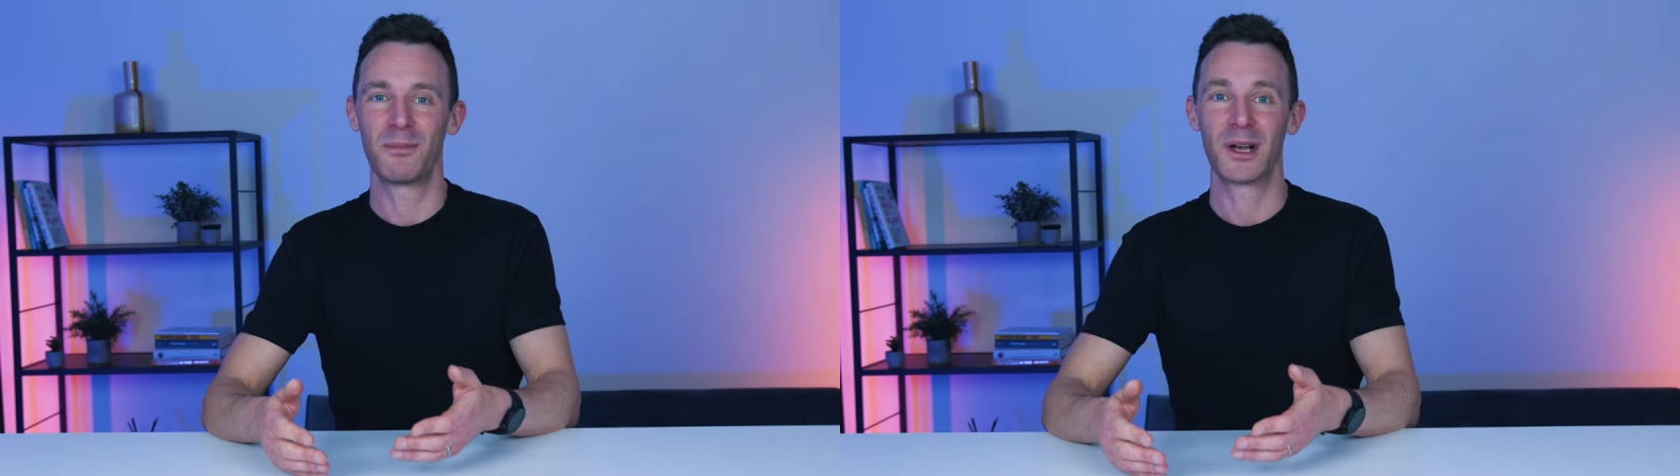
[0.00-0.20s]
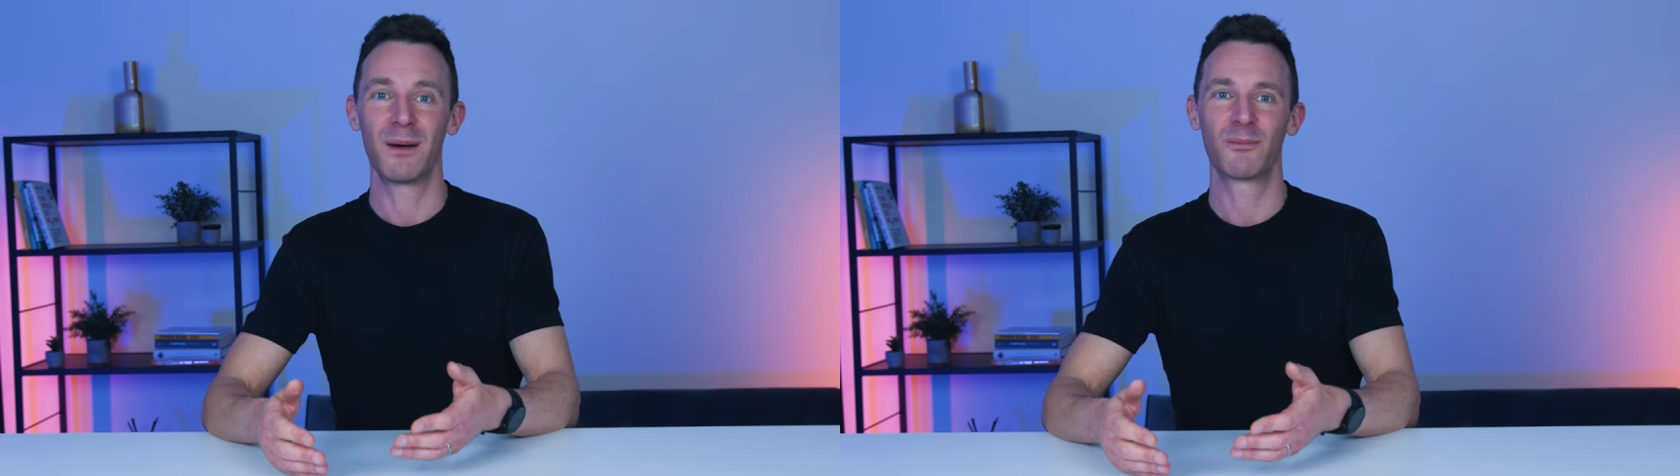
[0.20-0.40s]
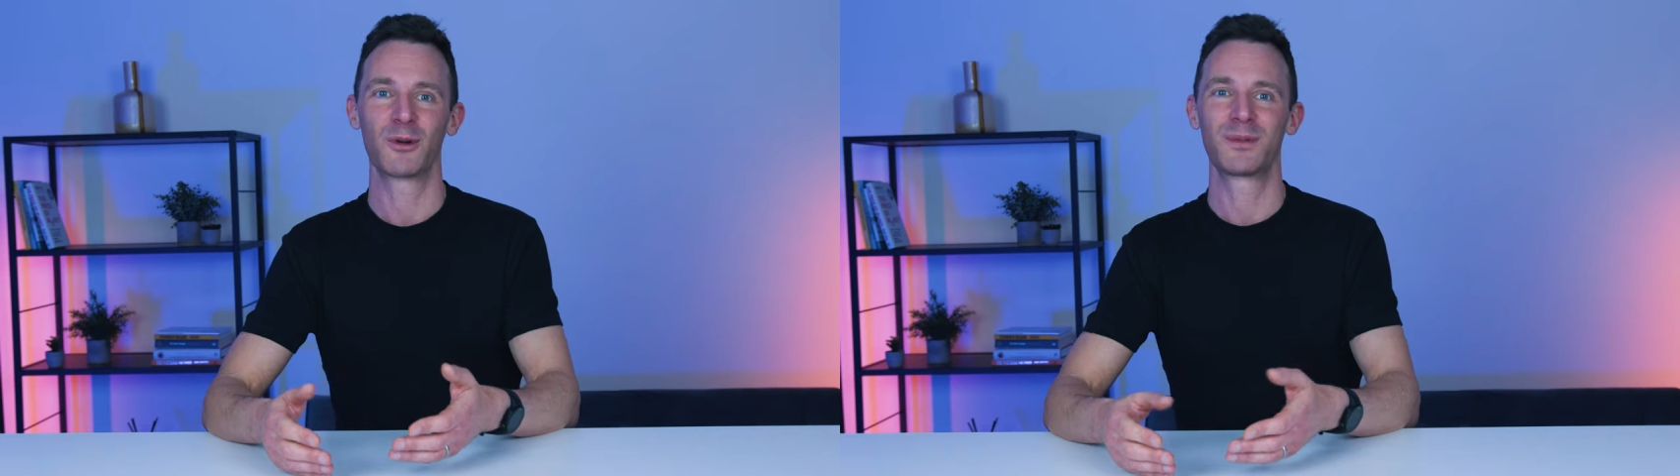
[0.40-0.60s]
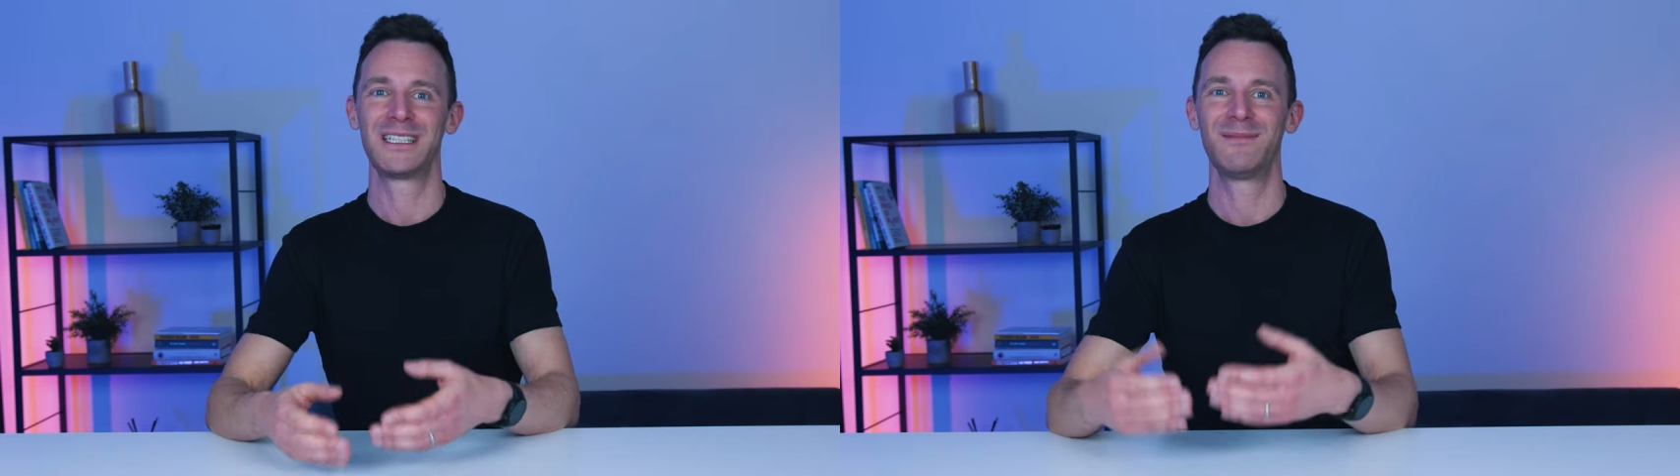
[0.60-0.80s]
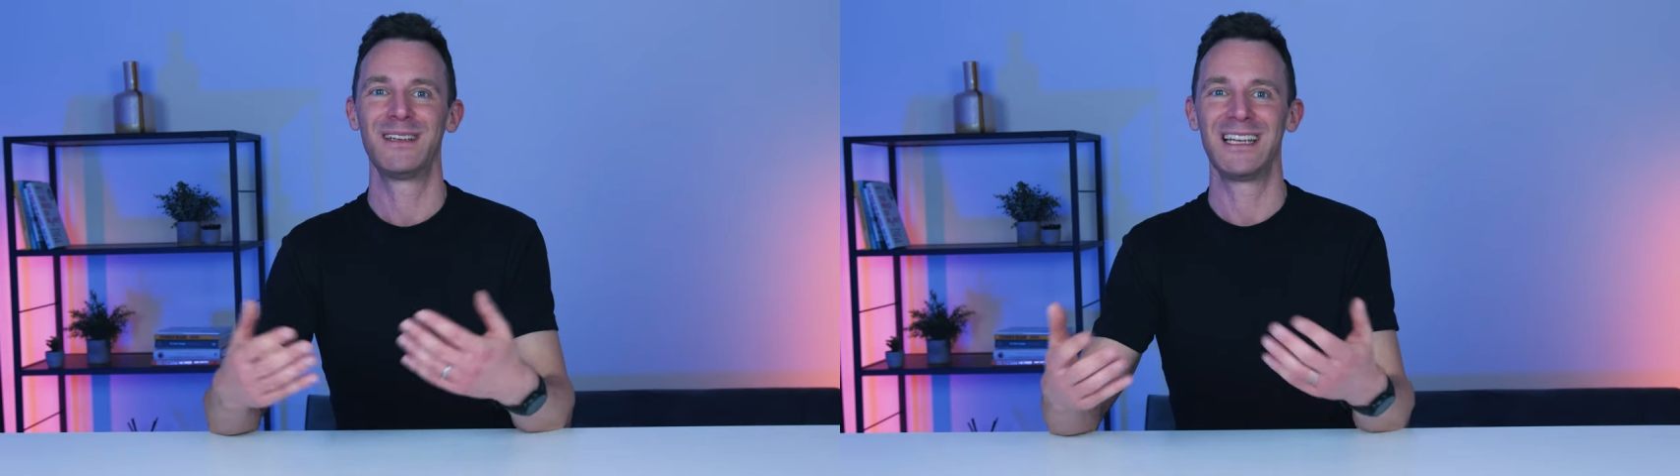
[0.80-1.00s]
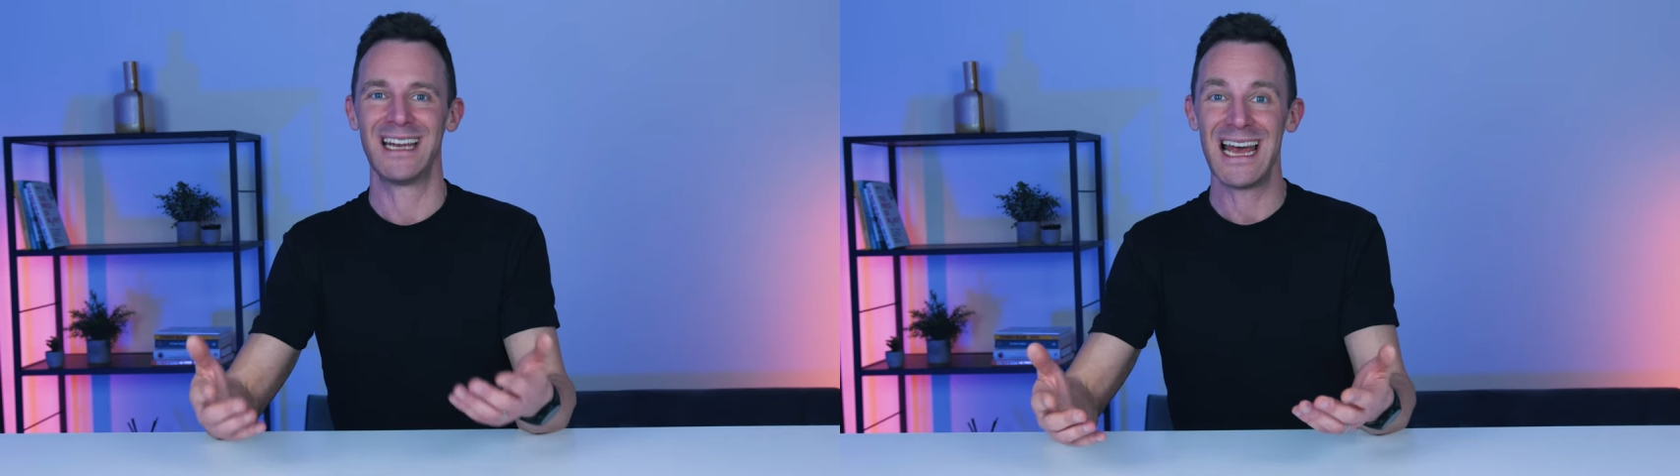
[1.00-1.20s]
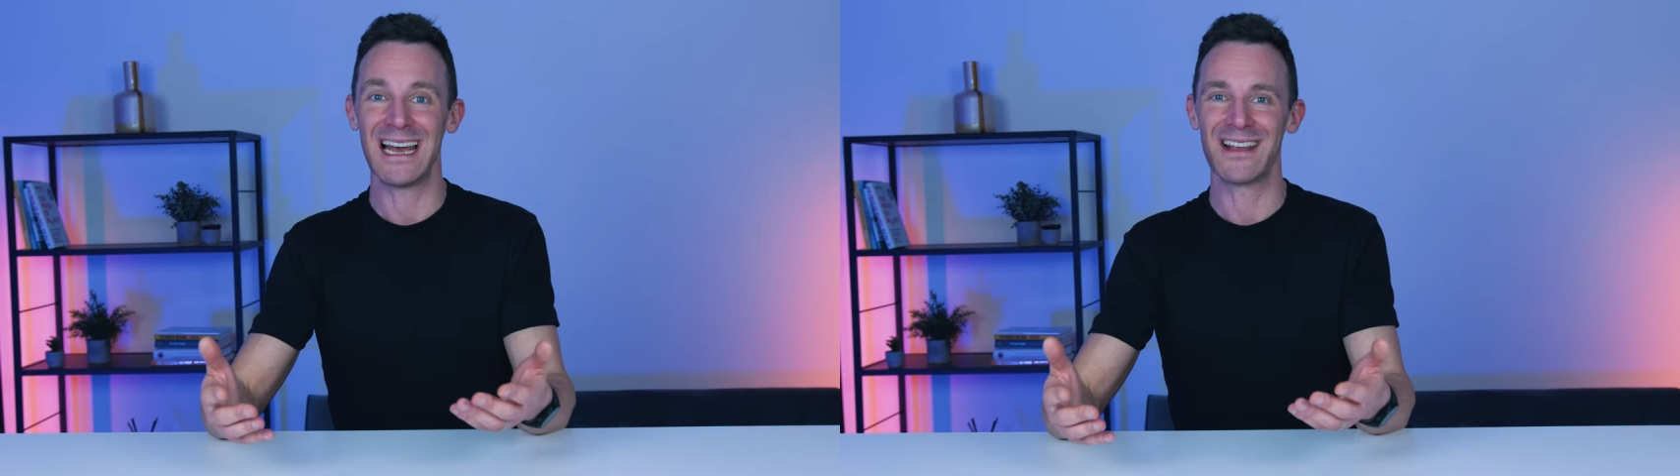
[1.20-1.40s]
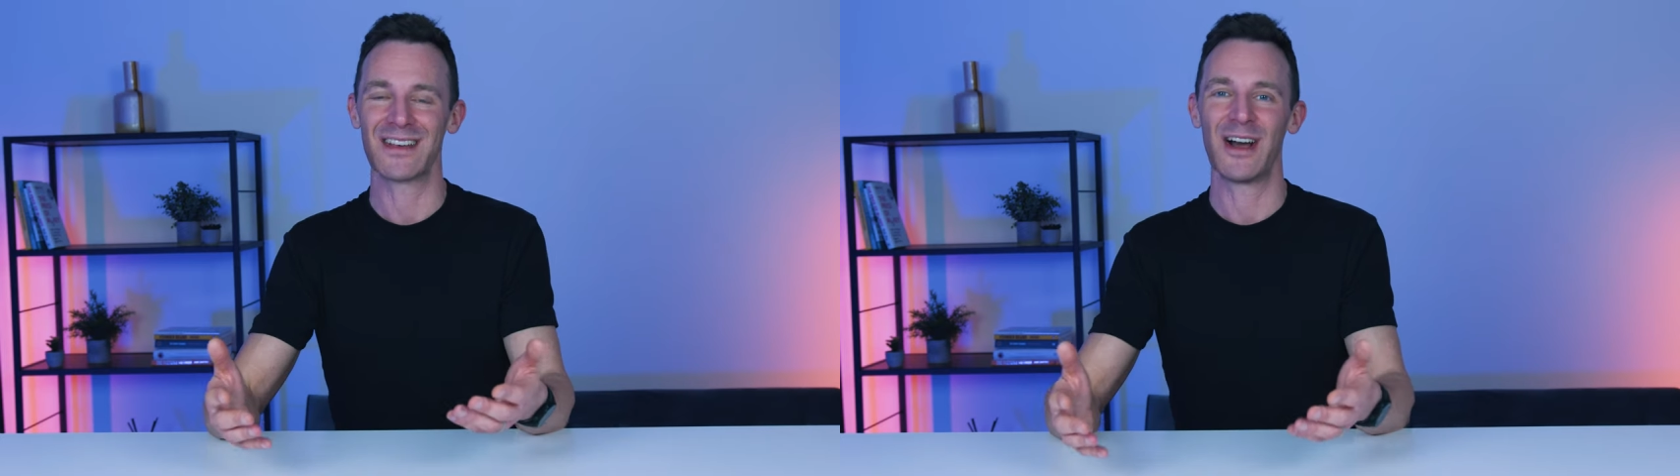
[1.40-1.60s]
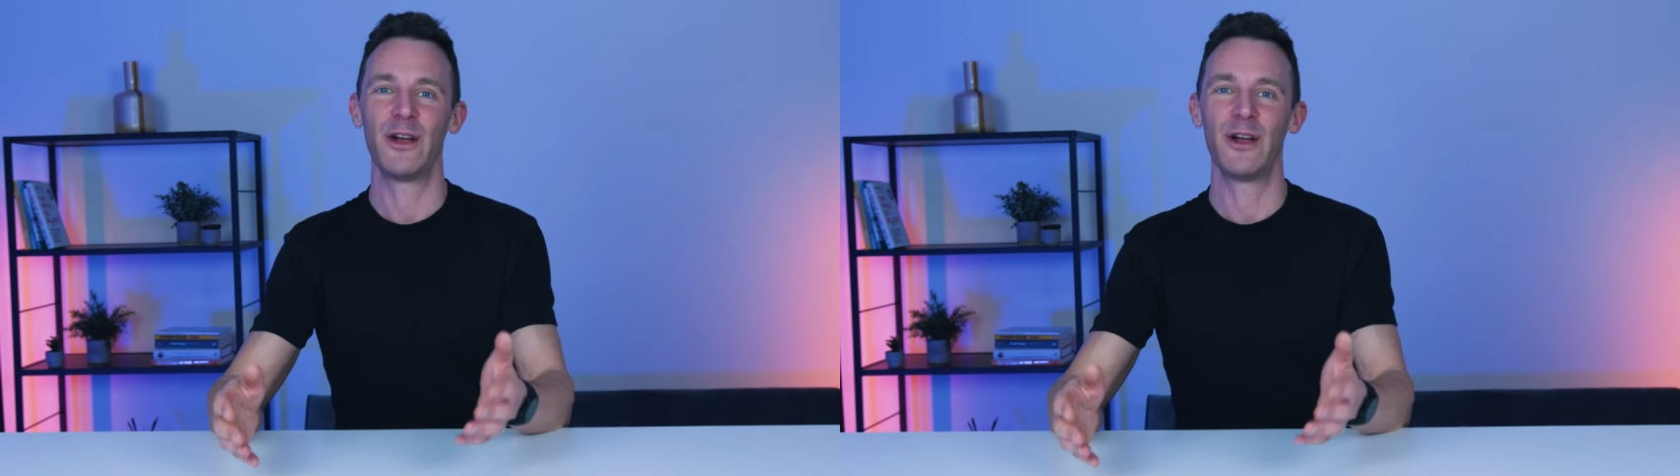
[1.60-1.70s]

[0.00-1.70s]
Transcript: become property millionaires